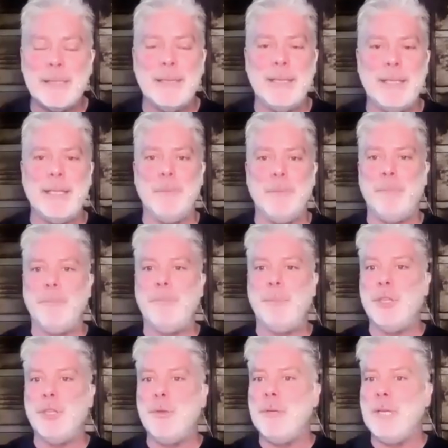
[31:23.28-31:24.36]
the
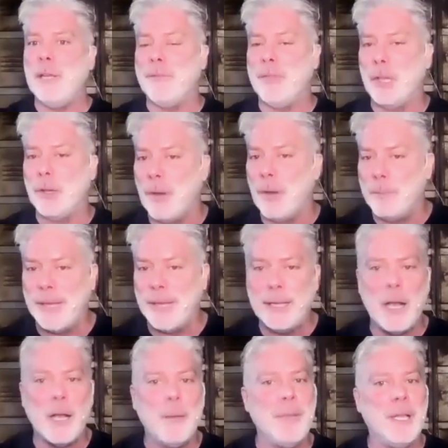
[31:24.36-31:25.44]
beauty of their
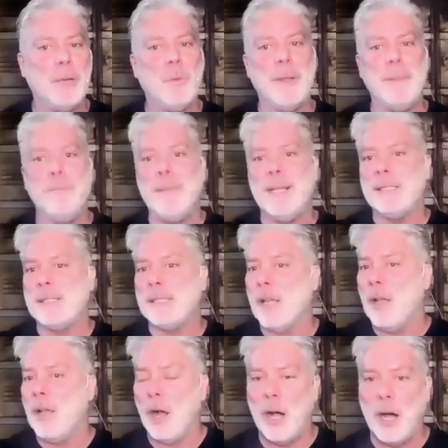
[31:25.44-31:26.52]
becoming we miss
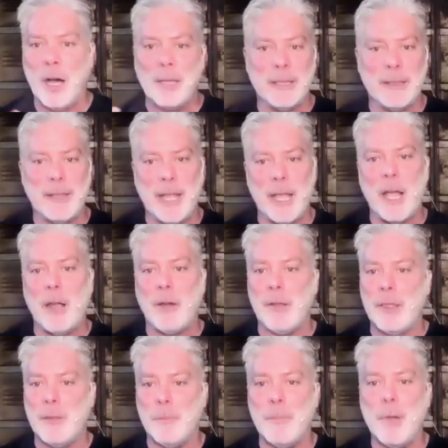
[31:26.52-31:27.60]
all that they are
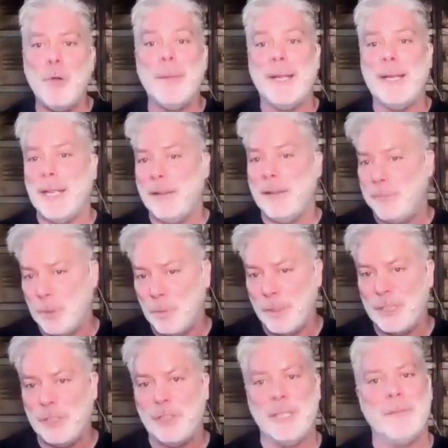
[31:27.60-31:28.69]
in the moment if we're
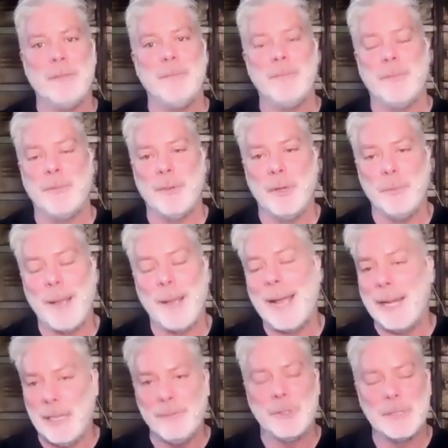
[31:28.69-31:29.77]
wishing for
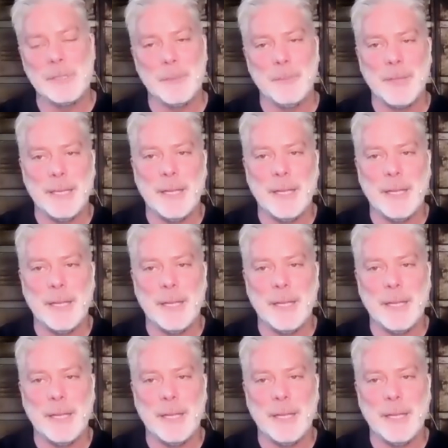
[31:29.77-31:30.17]
pining for something